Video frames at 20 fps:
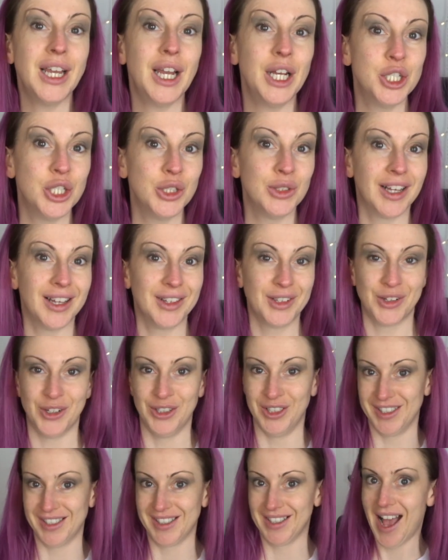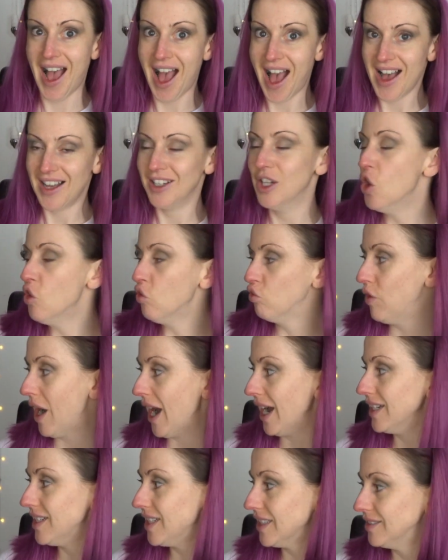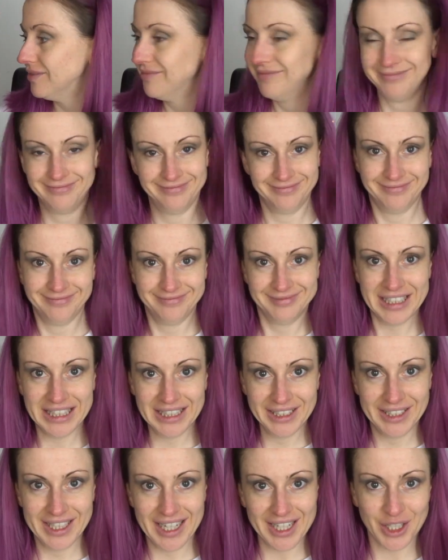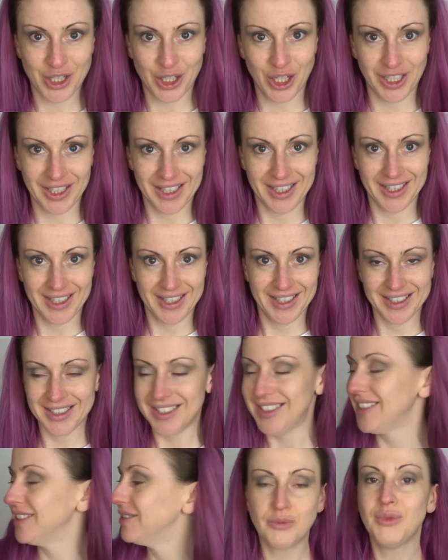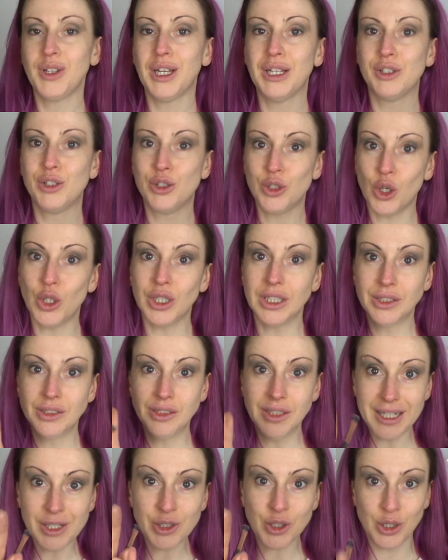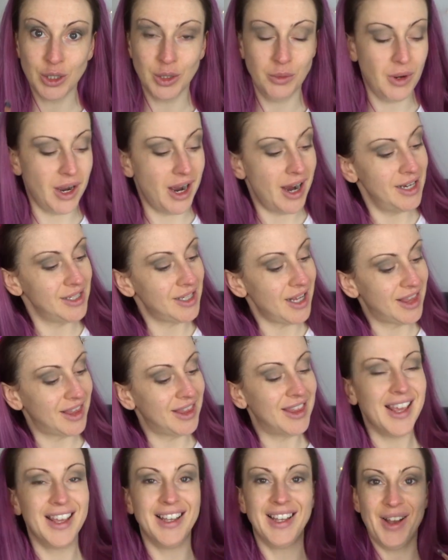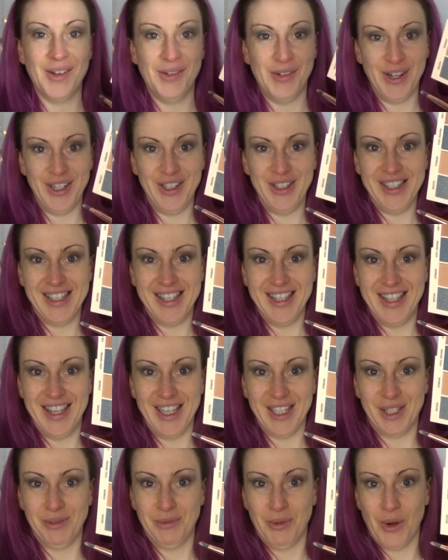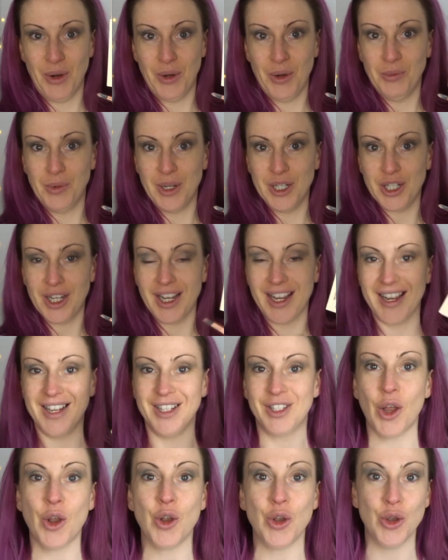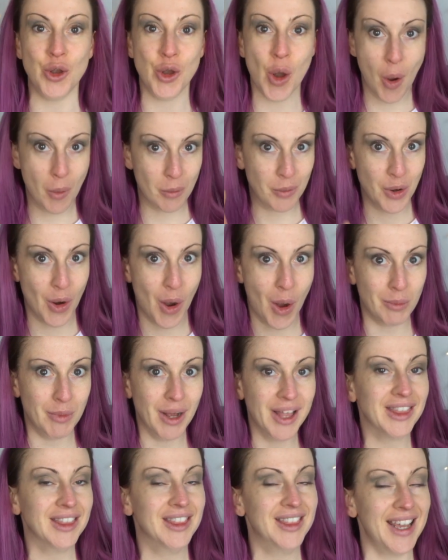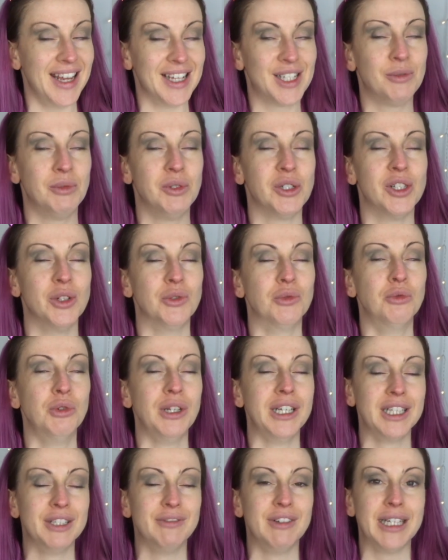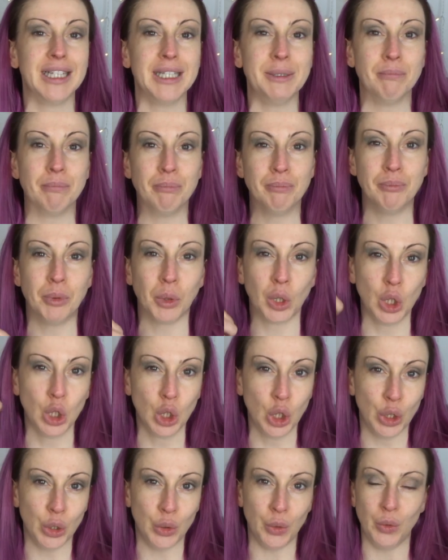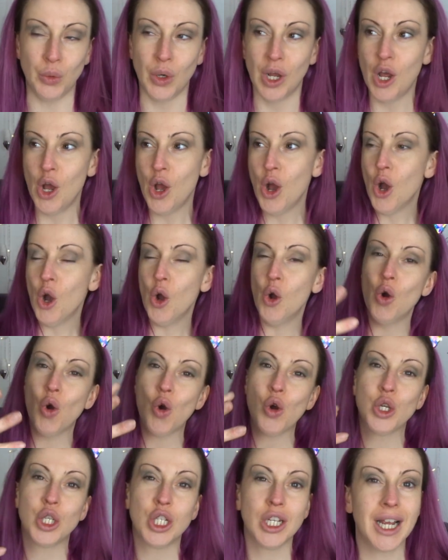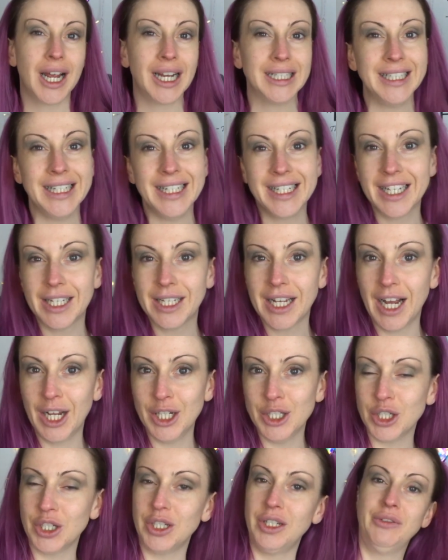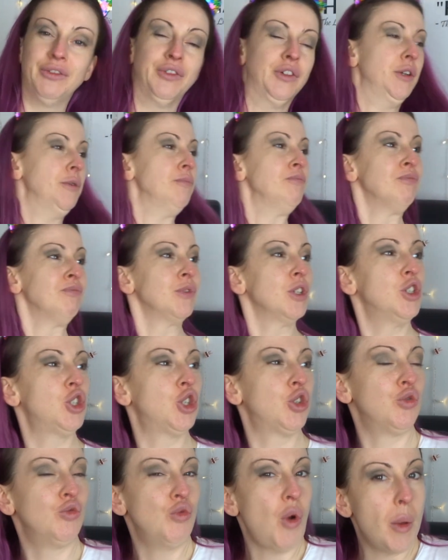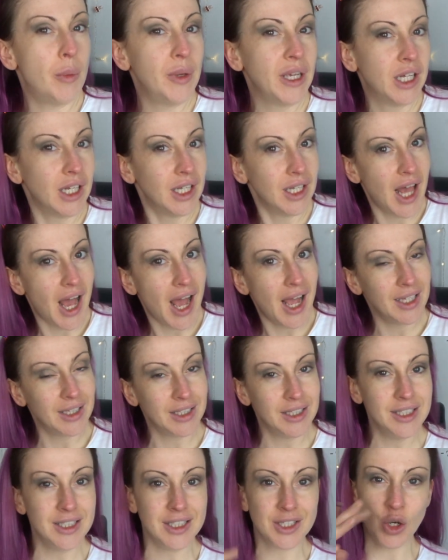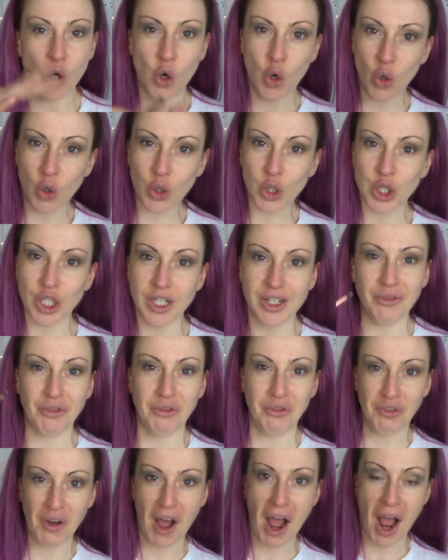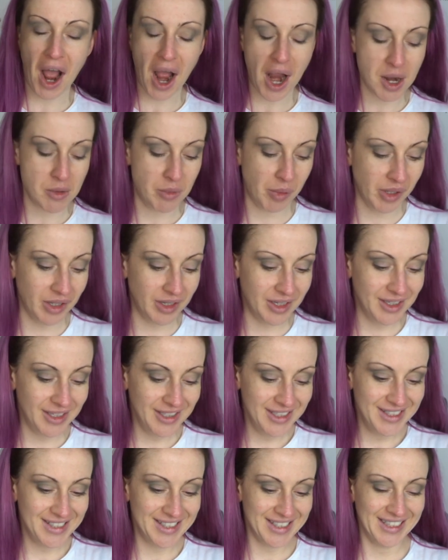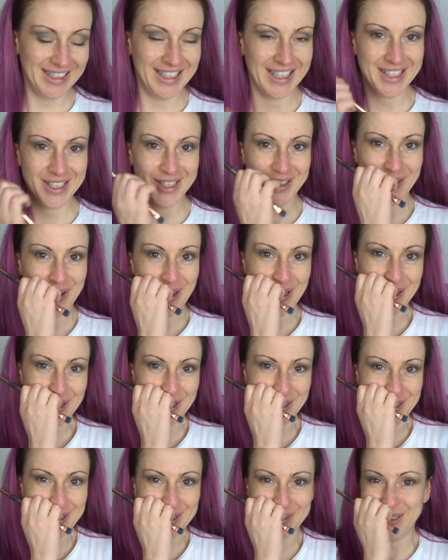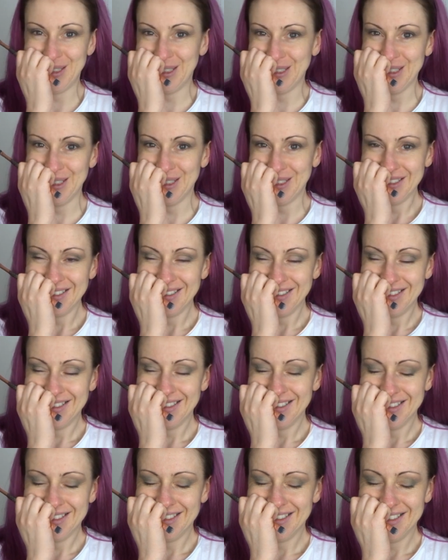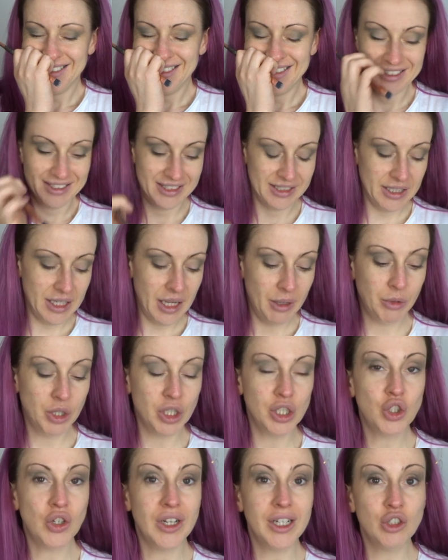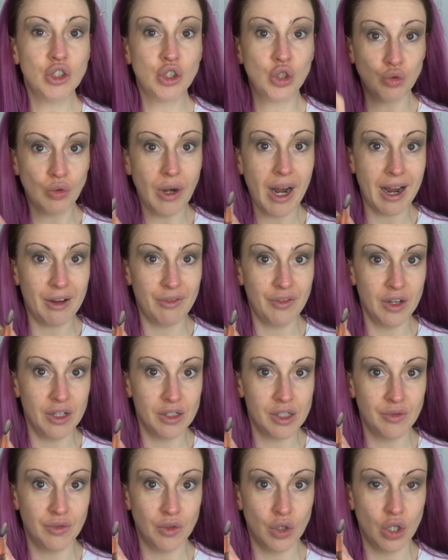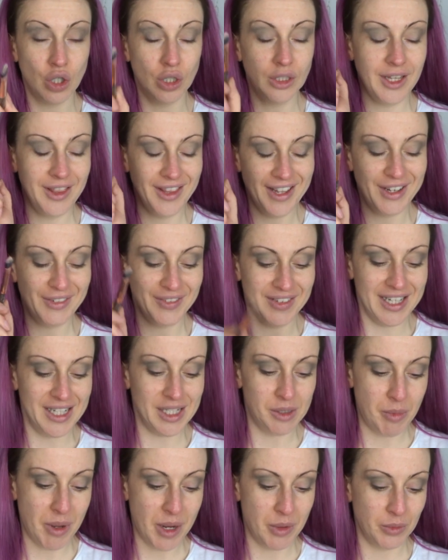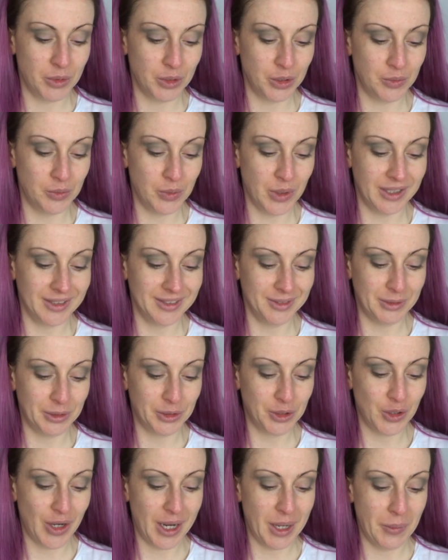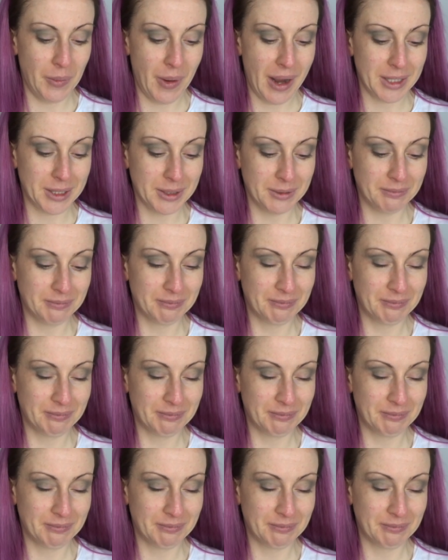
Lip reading: I do like the colours. Right. Lid colours! So lid colour wise, I think I want to use this one, which is Nom Nom. This was the really, really blue, oceanic, kind of tropical island ocean vibe. So let's try this one. I'm going to try it dry first of all, and then if needs be, we'll try it wet.